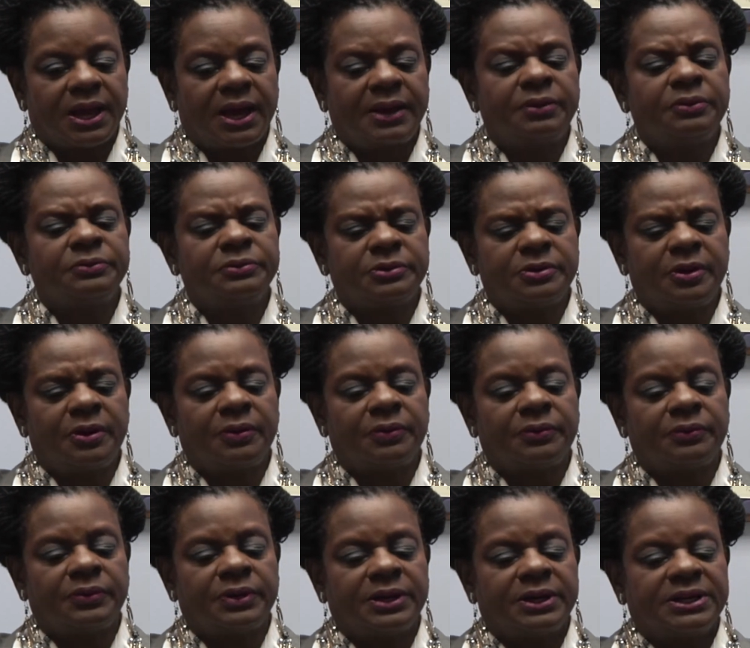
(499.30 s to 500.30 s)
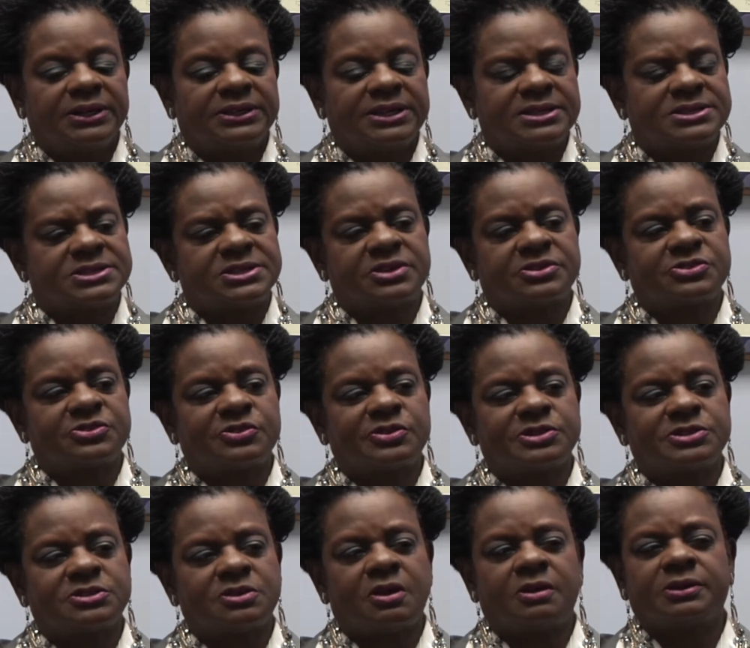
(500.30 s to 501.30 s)
I don't know that sexual
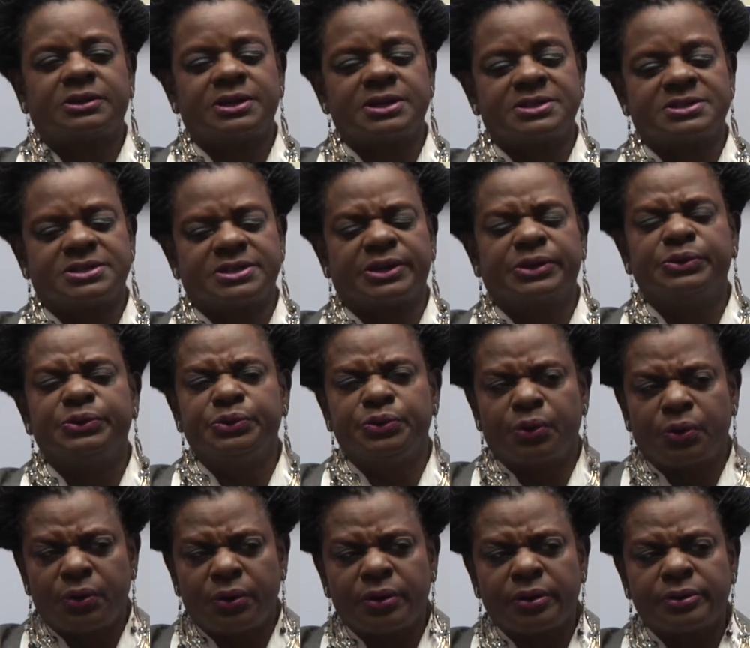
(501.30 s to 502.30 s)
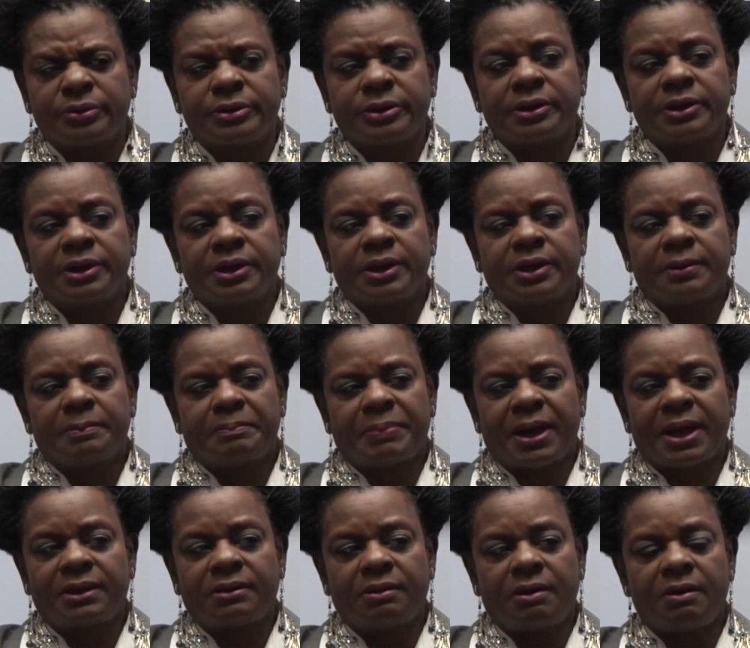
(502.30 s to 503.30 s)
assault is ignored
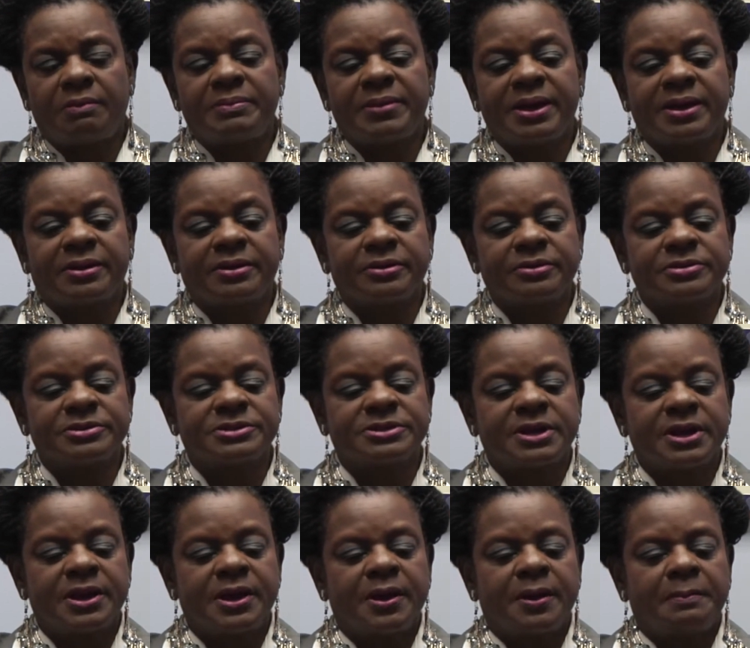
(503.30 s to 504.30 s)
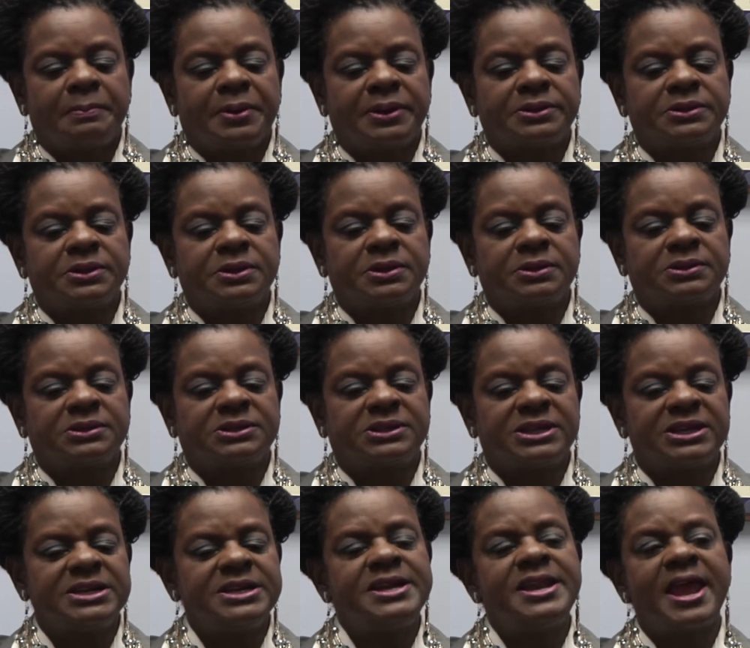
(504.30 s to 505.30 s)
by lawmakers, but
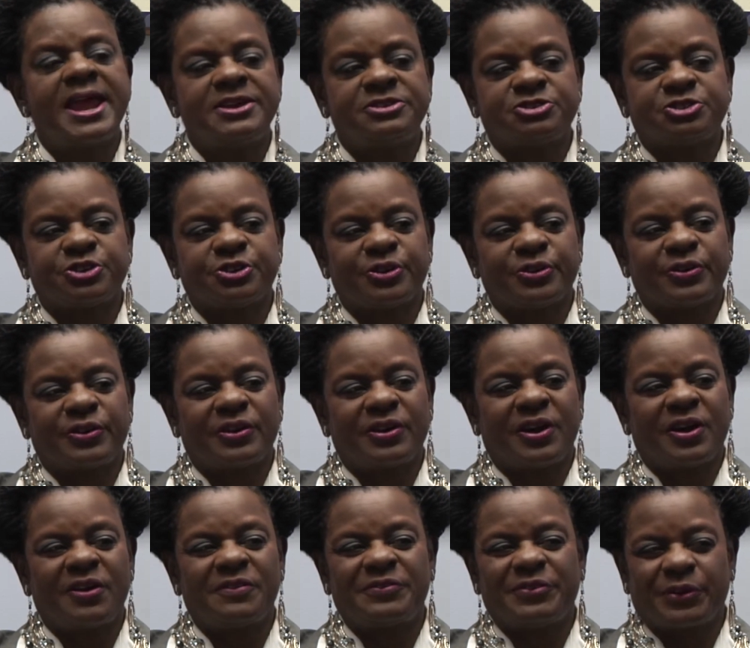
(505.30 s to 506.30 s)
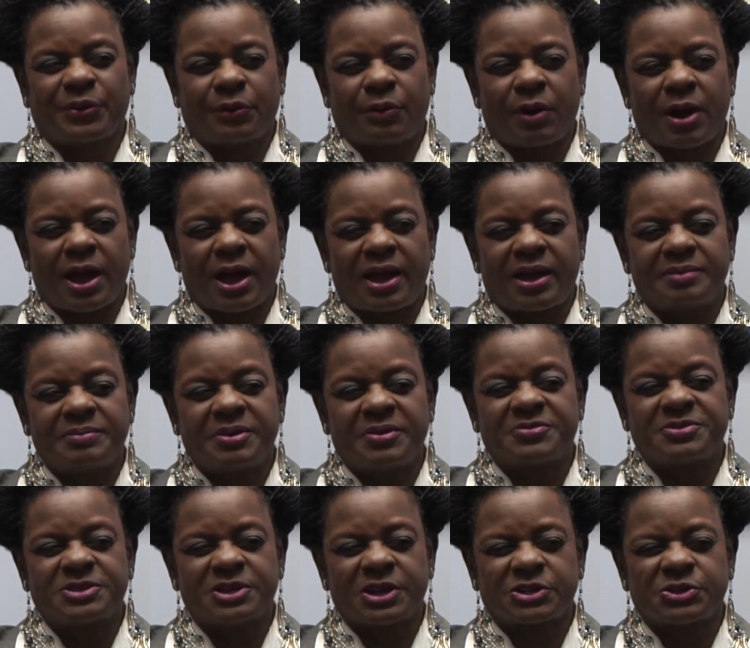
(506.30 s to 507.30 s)
the nature of the crime
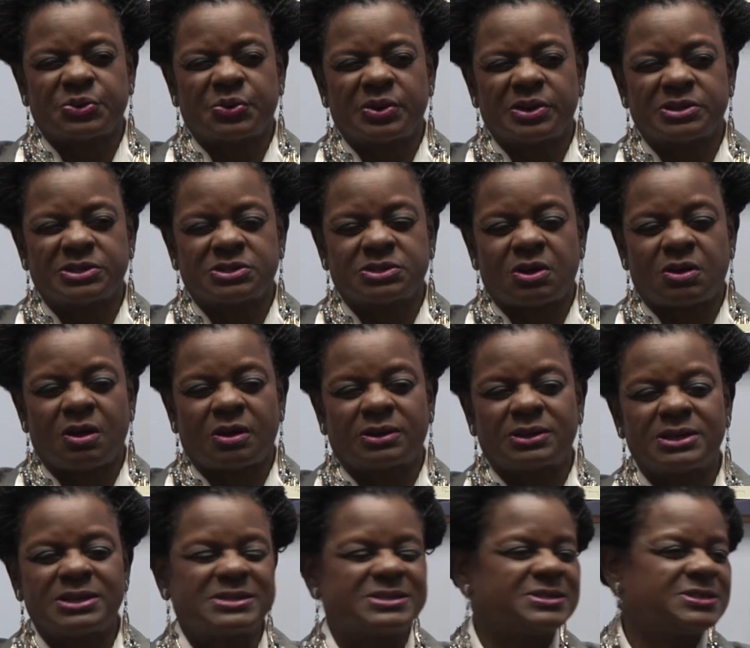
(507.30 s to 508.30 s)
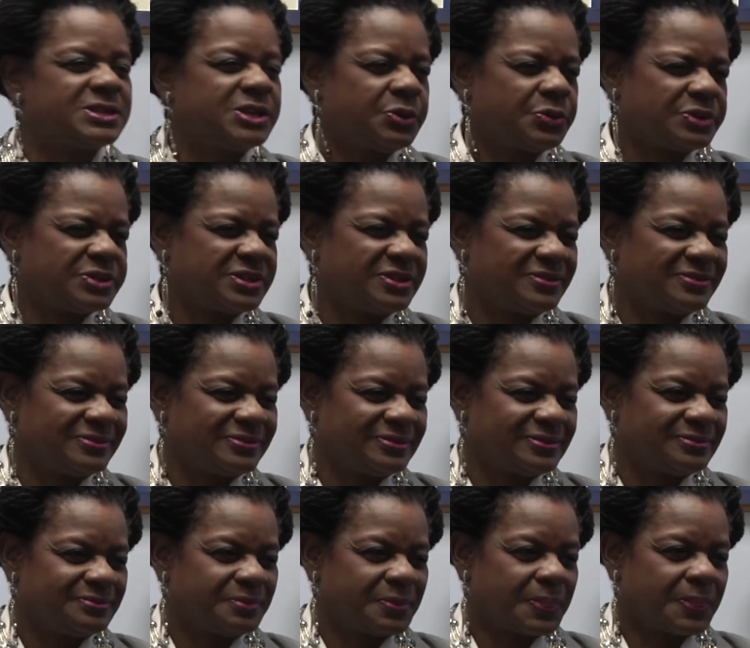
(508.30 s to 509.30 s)
of sexual assault is secretive.
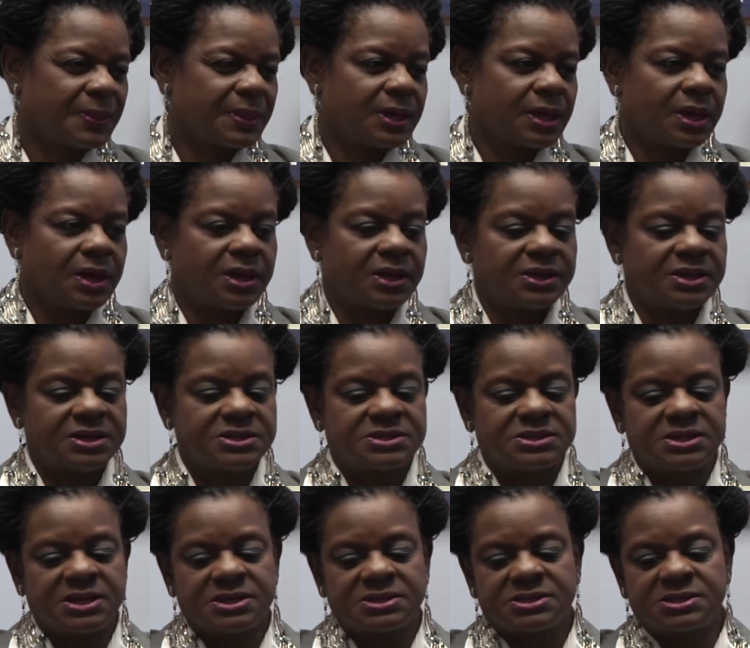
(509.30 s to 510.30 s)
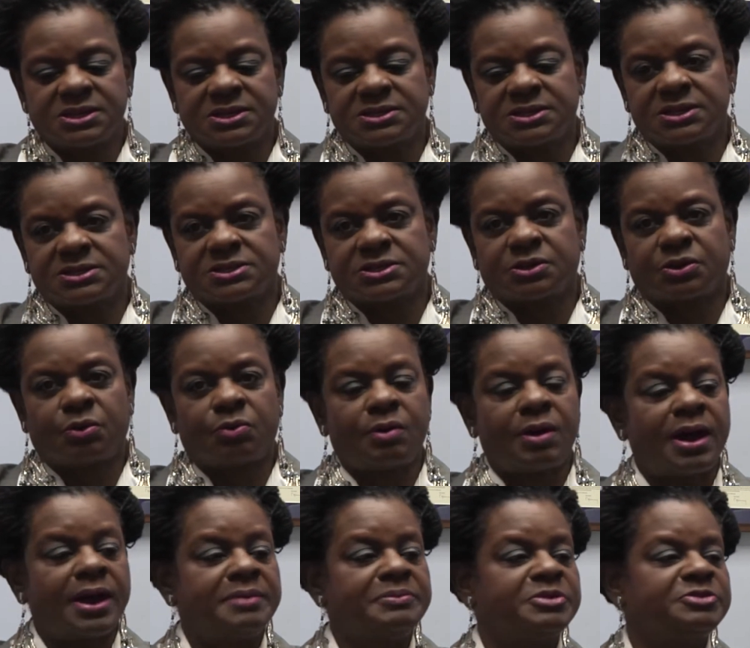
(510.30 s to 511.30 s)
It's a
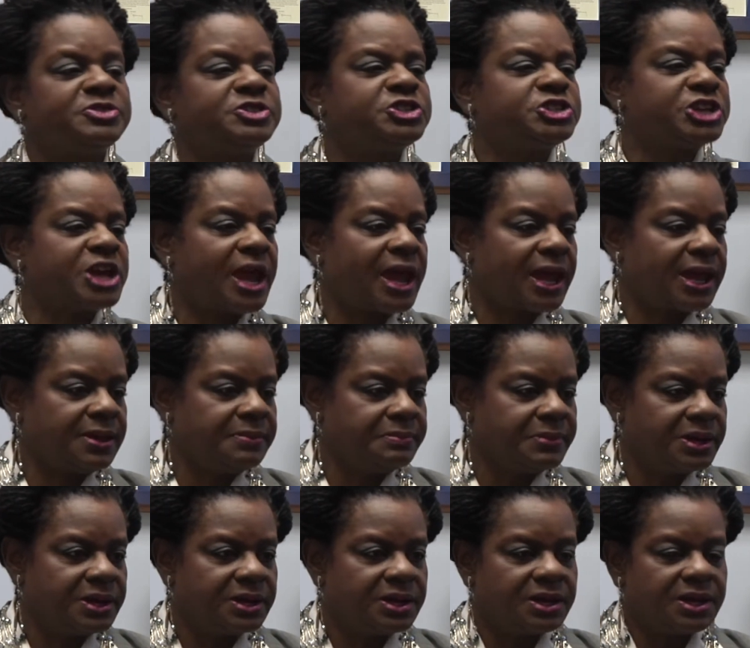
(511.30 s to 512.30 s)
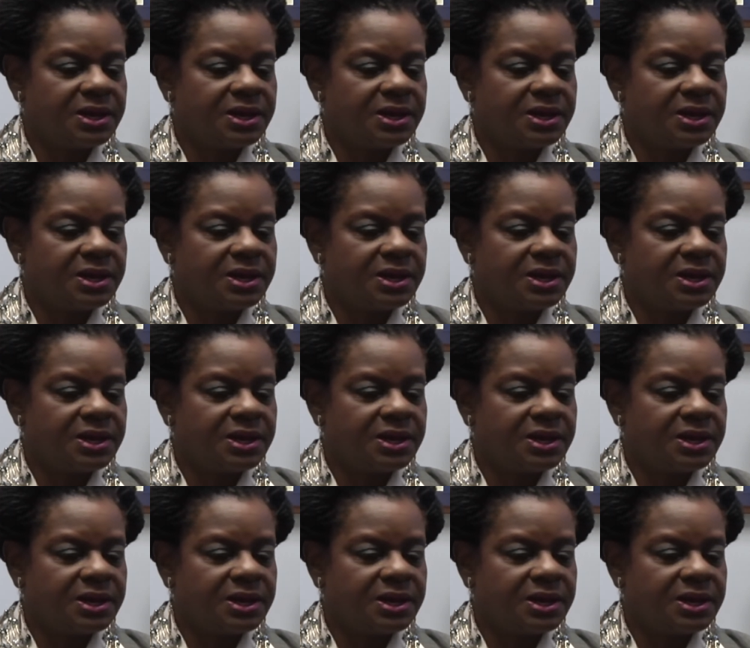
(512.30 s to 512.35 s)
crime of shame.